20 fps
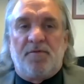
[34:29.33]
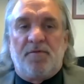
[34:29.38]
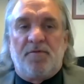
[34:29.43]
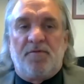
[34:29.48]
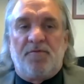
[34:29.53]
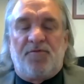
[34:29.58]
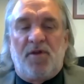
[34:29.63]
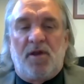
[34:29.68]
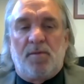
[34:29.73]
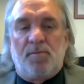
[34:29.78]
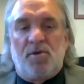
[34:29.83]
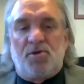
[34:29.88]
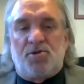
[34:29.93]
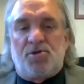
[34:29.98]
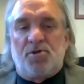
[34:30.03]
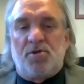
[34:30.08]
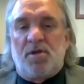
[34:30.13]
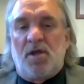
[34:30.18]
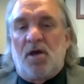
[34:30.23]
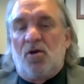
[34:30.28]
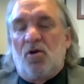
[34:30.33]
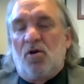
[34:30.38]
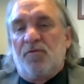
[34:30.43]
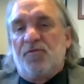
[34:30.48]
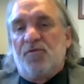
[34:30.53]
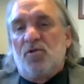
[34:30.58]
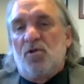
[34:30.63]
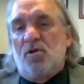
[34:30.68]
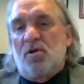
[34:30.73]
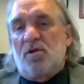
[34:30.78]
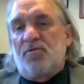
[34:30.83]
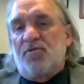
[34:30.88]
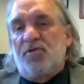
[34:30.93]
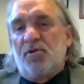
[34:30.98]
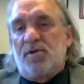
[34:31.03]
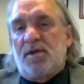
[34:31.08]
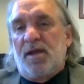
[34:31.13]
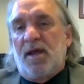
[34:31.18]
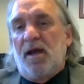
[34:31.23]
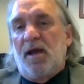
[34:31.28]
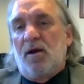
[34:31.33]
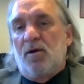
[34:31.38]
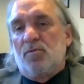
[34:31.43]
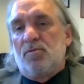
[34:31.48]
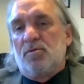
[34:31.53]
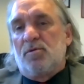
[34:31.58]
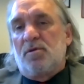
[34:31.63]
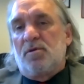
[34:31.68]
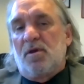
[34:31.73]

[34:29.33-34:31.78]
families should not overlook their towns.